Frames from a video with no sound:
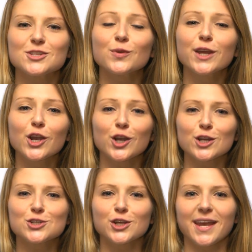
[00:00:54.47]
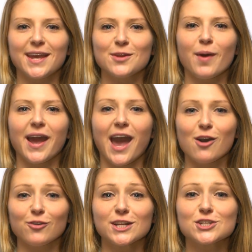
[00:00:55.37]
It's really encouraging in my
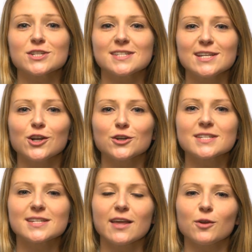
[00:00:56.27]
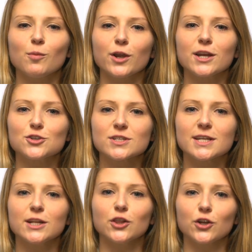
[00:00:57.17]
outreach to see girls say they're more
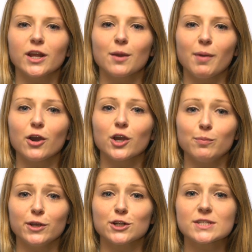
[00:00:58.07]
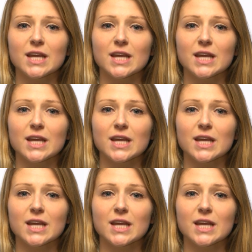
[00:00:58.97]
interested in learning about computer